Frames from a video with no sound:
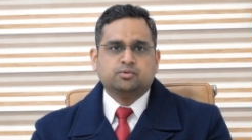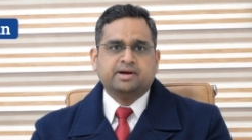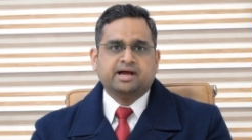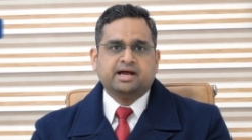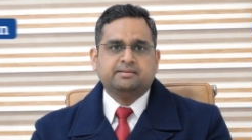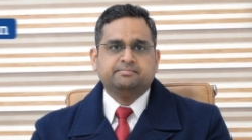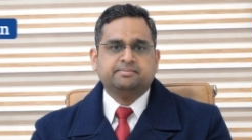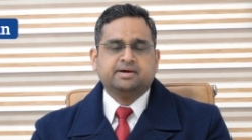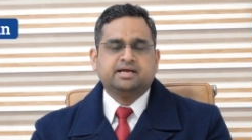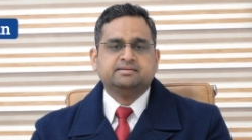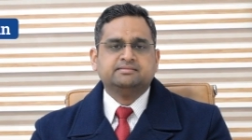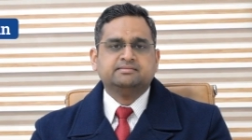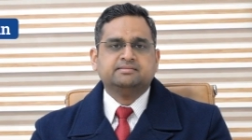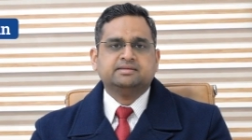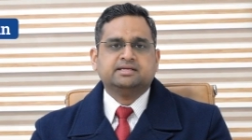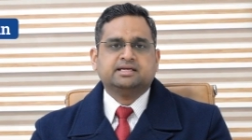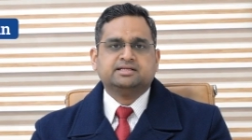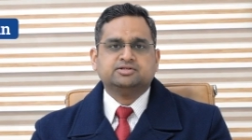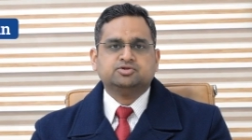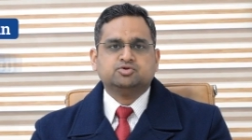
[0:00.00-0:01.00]
back pain,
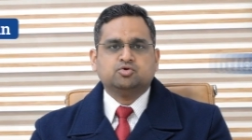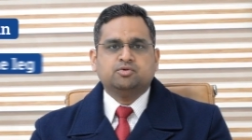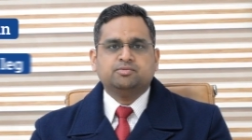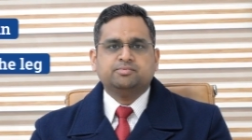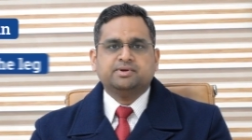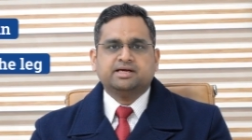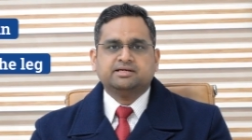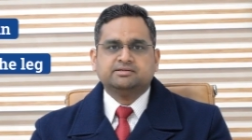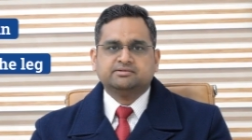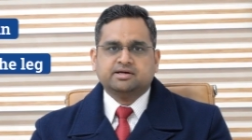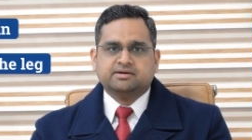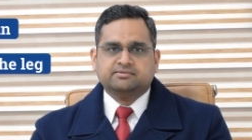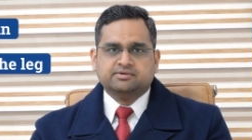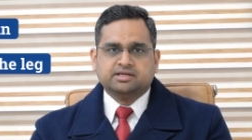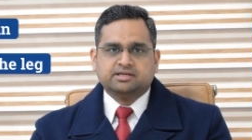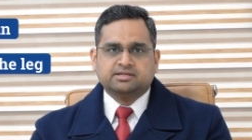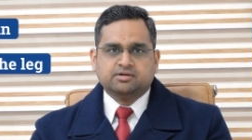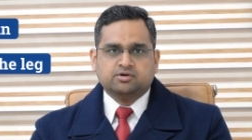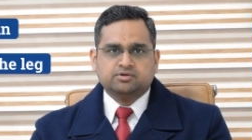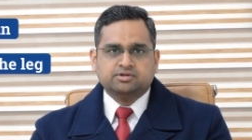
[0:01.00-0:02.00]
there is no pain
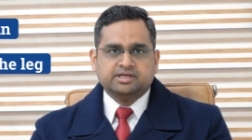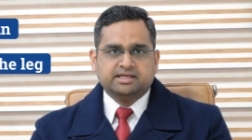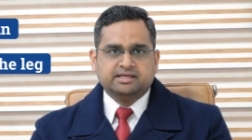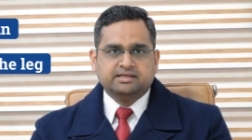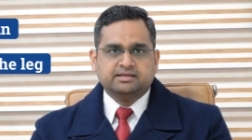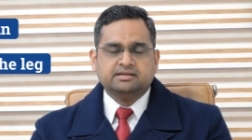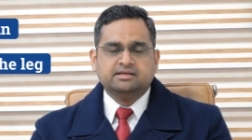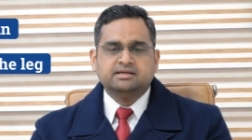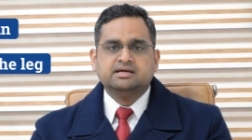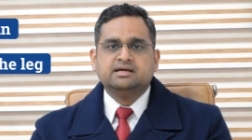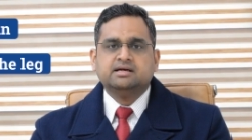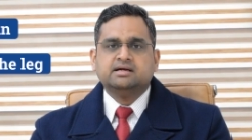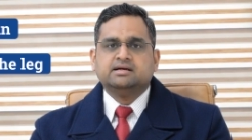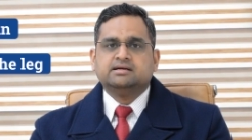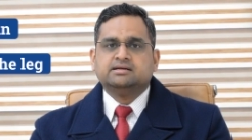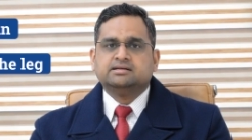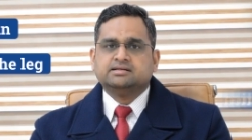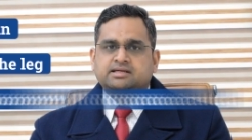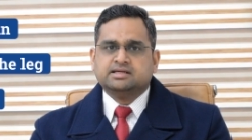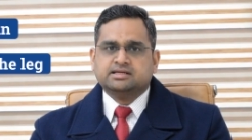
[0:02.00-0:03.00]
traveling down the leg,
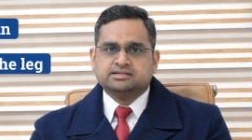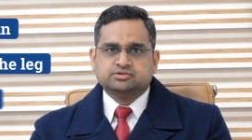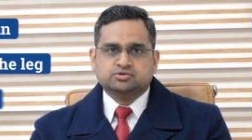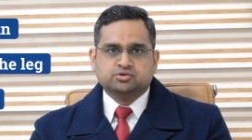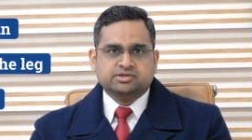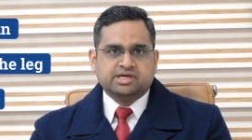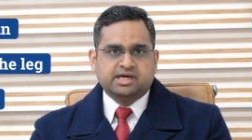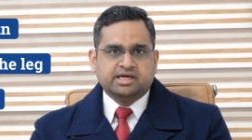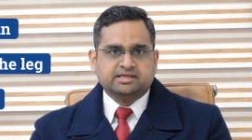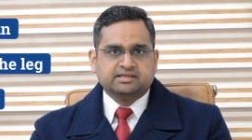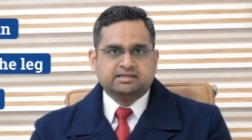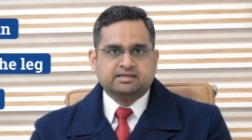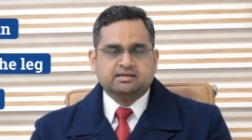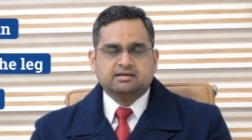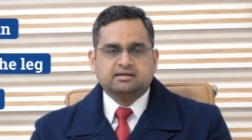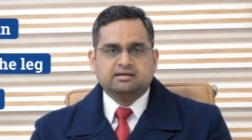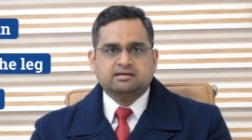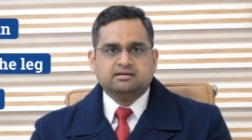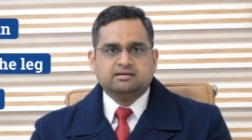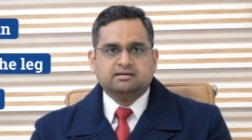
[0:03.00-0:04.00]
there is no
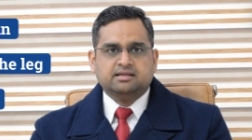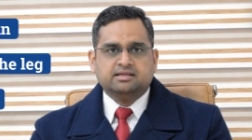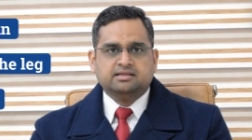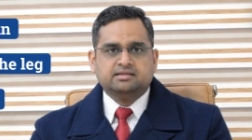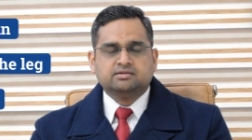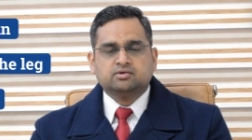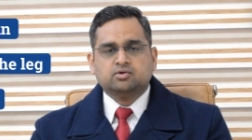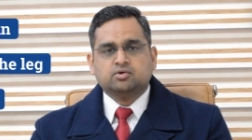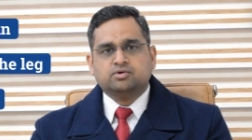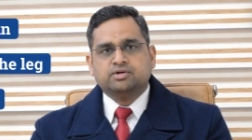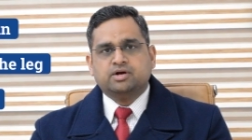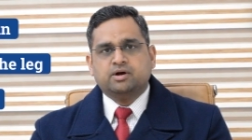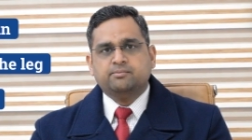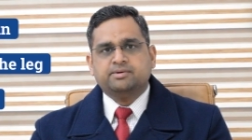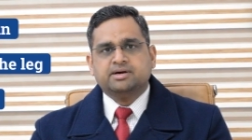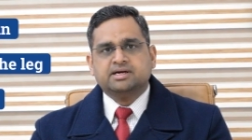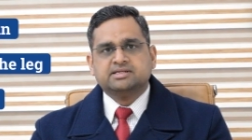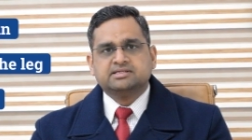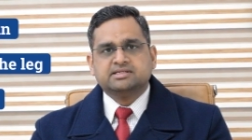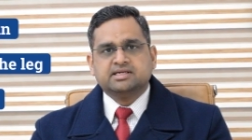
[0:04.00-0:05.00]
sciatica, there is no
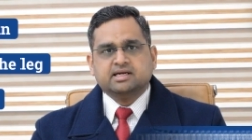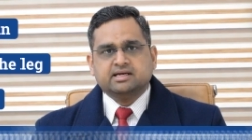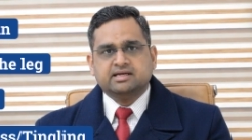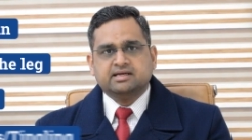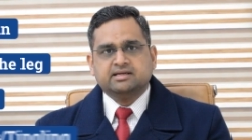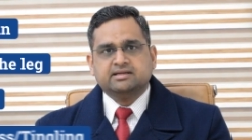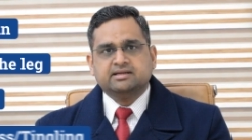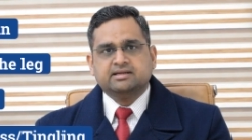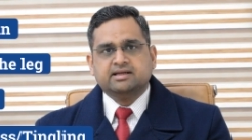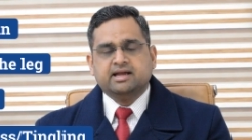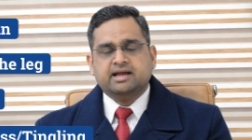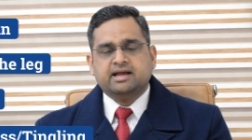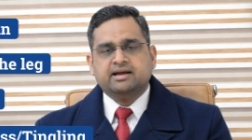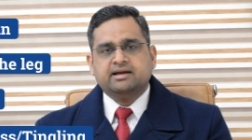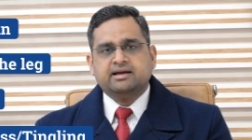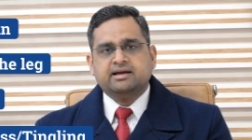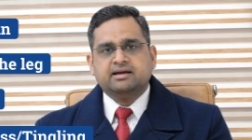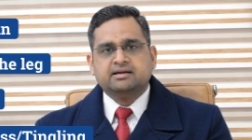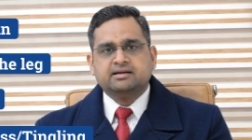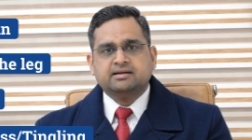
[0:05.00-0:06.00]
numbness tingling in the
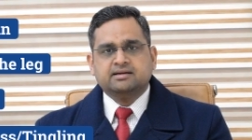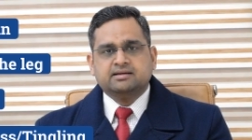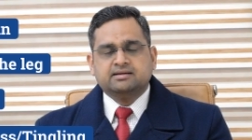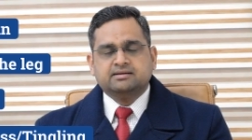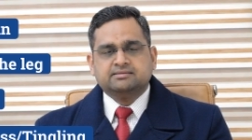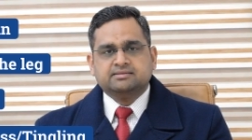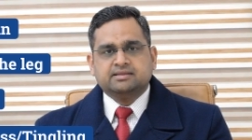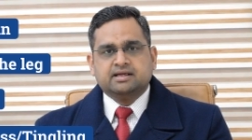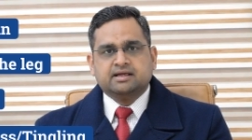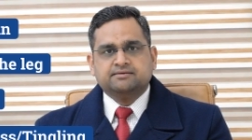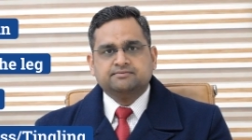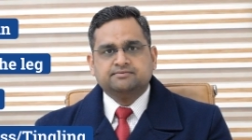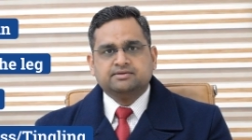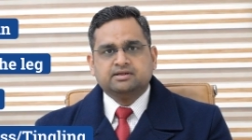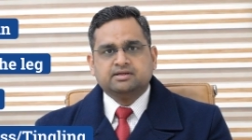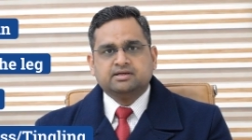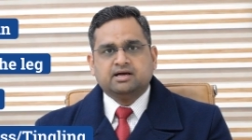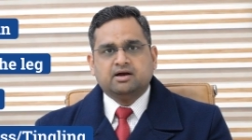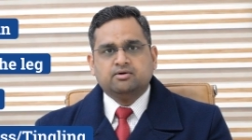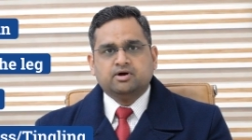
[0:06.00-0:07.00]
leg, then we
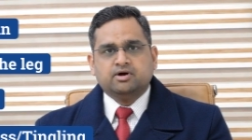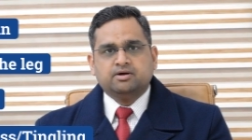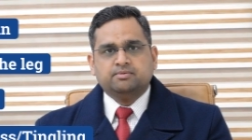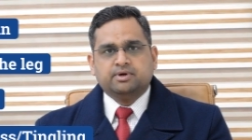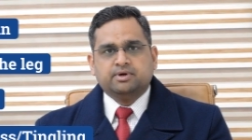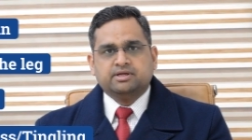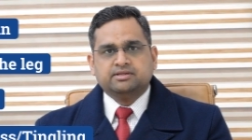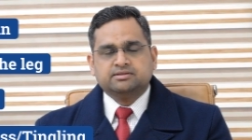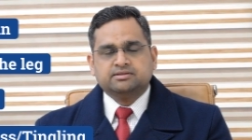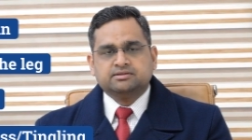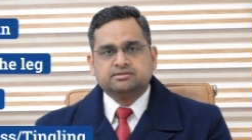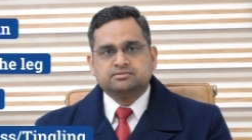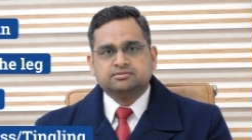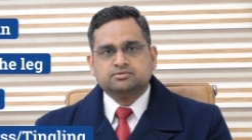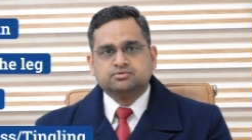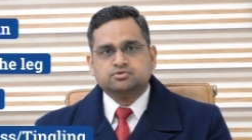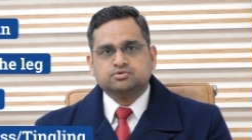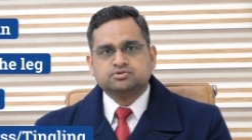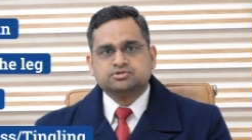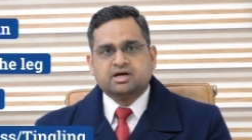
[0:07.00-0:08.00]
allow our patients
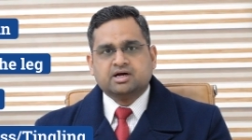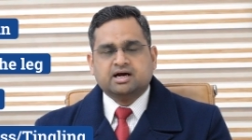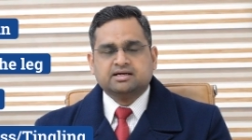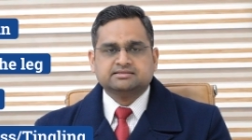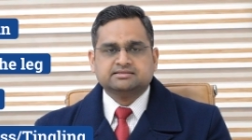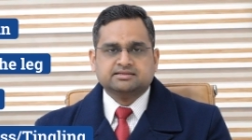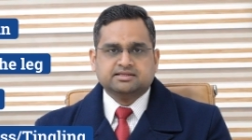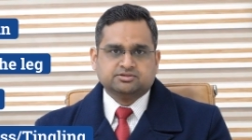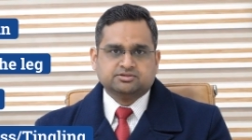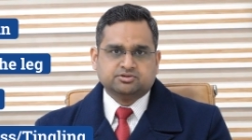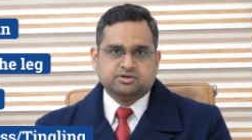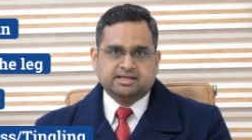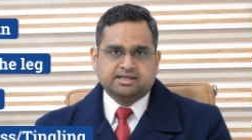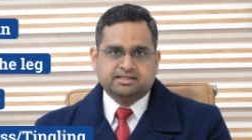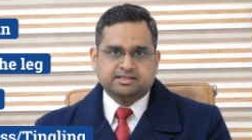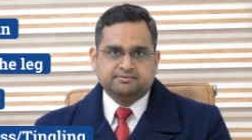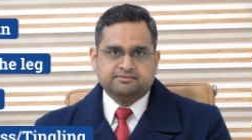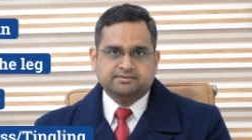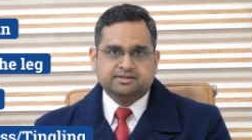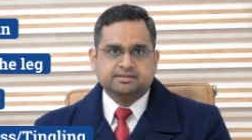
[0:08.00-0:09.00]
to start sexual
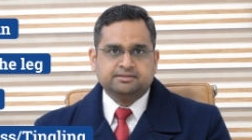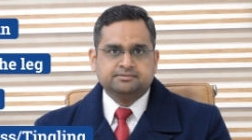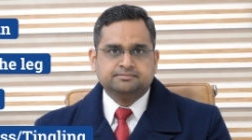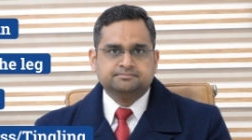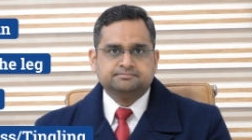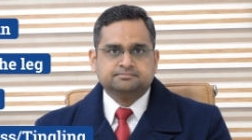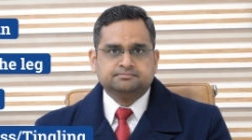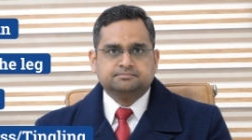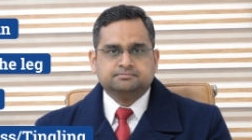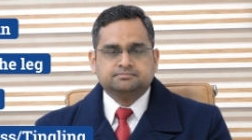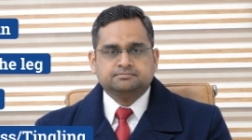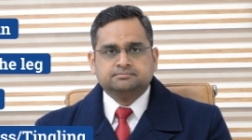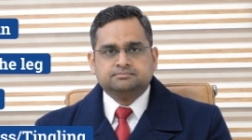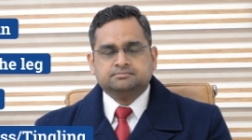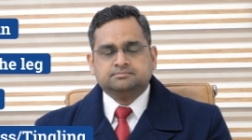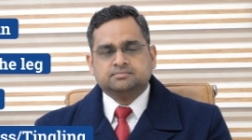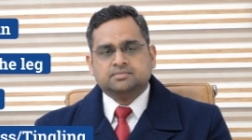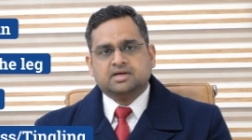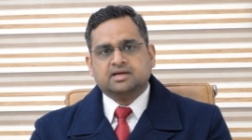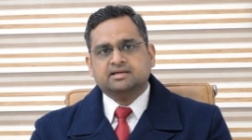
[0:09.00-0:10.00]
activities.
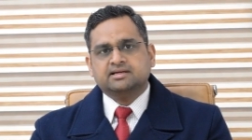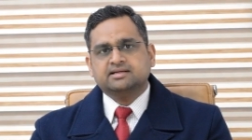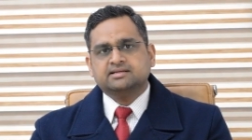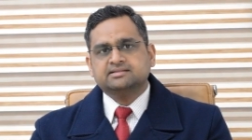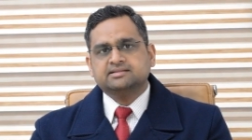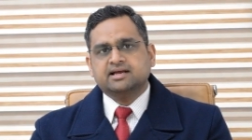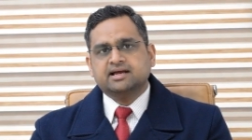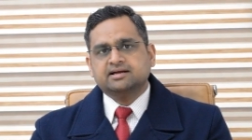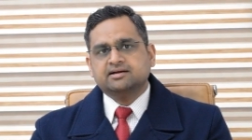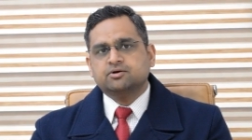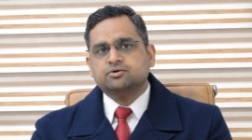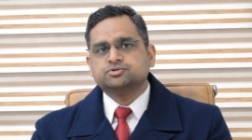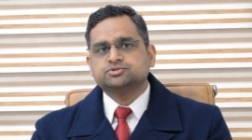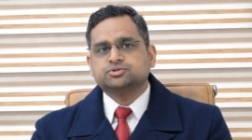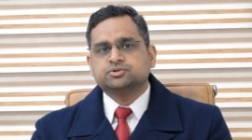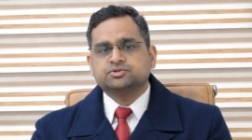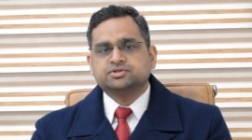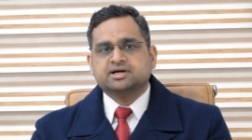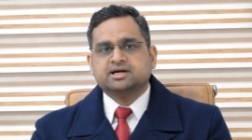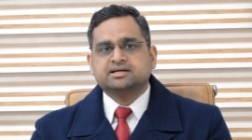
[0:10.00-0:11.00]
In that
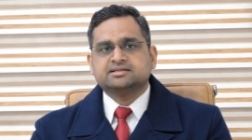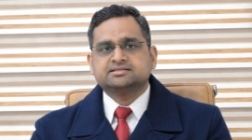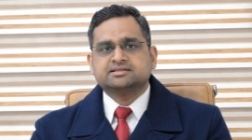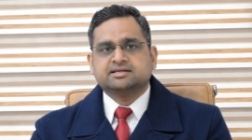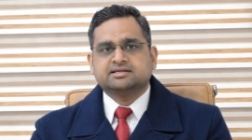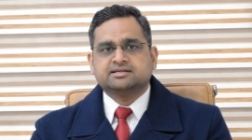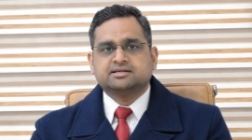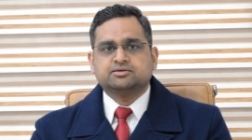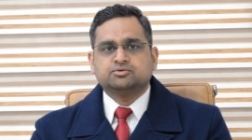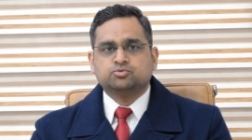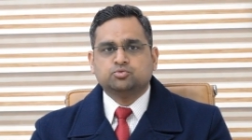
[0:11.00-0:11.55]
also there are certain